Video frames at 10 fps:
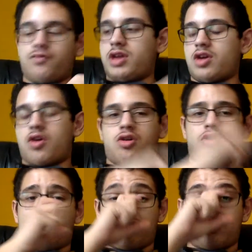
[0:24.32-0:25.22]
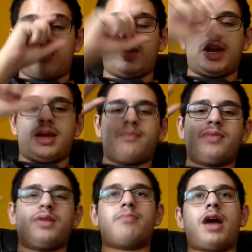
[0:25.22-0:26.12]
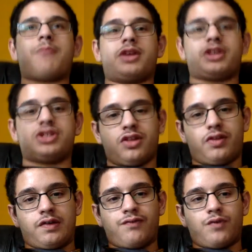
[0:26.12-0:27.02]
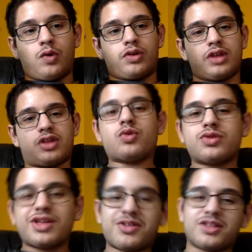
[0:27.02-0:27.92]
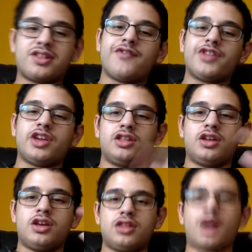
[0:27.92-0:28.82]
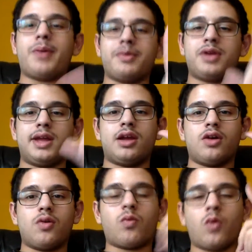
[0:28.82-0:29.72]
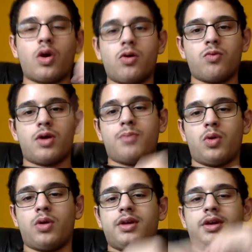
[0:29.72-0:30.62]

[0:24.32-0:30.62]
we are doing my predictions for the 2017 WWE Royal Rumble.